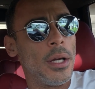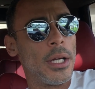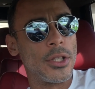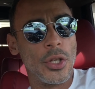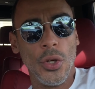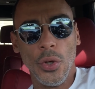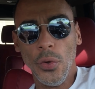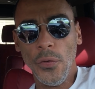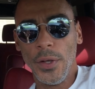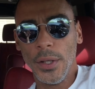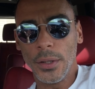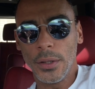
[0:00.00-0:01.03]
It's a new
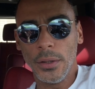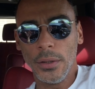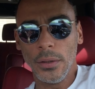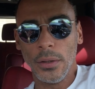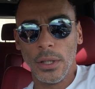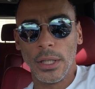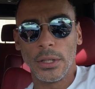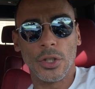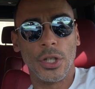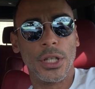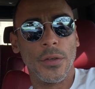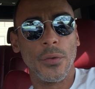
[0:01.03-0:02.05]
vehicle. It's
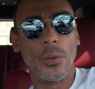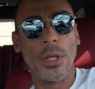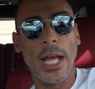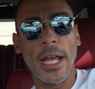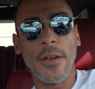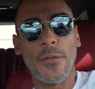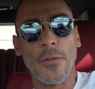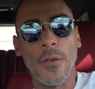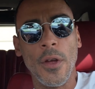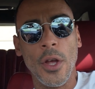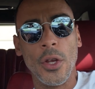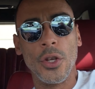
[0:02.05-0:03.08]
going to give you life.
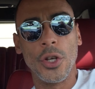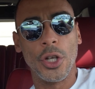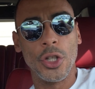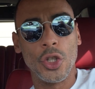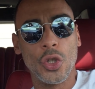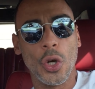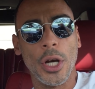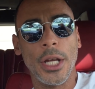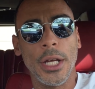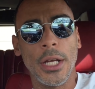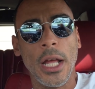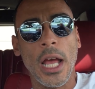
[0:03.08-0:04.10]
You're going to enjoy
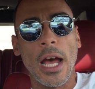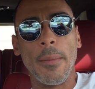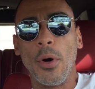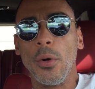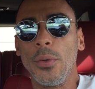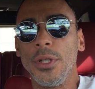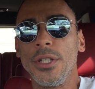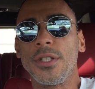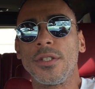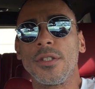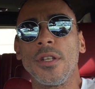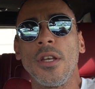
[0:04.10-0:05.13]
it. I'm
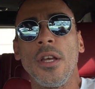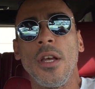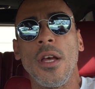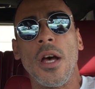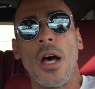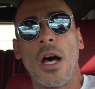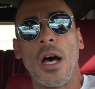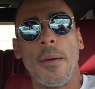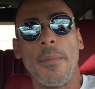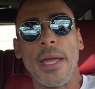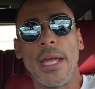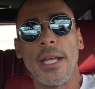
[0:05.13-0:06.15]
always
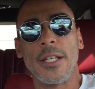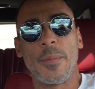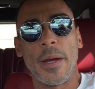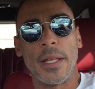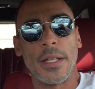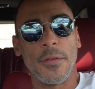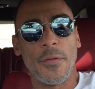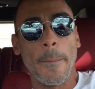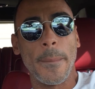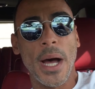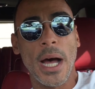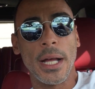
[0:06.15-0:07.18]
amazed by the
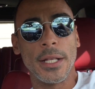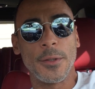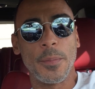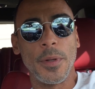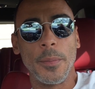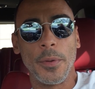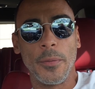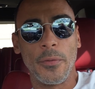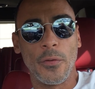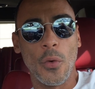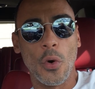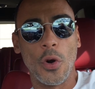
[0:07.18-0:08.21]
different bonds people
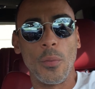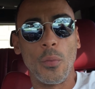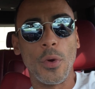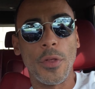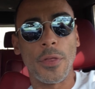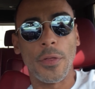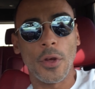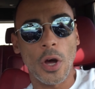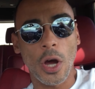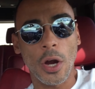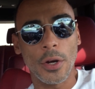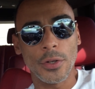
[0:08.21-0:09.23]
form with
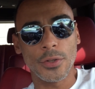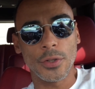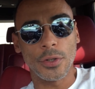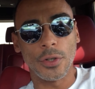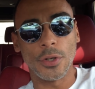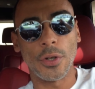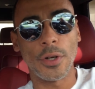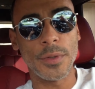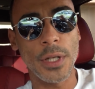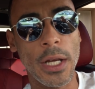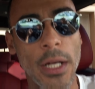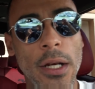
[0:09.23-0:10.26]
cars. You know what I'm
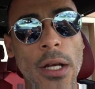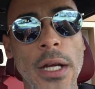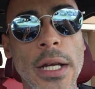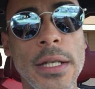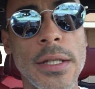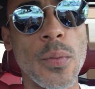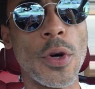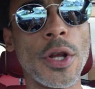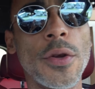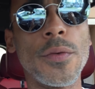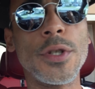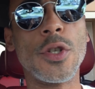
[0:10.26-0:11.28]
saying? It's one of
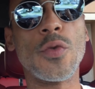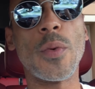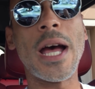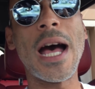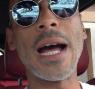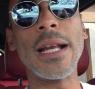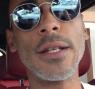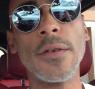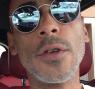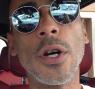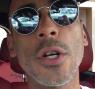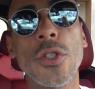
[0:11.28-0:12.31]
the reasons why I
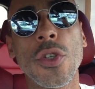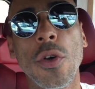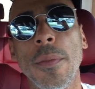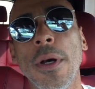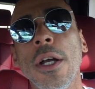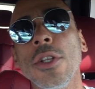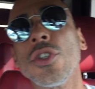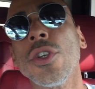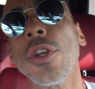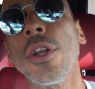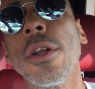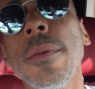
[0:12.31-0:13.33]
love cars so much.
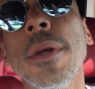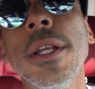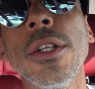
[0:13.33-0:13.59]
You know what I mean?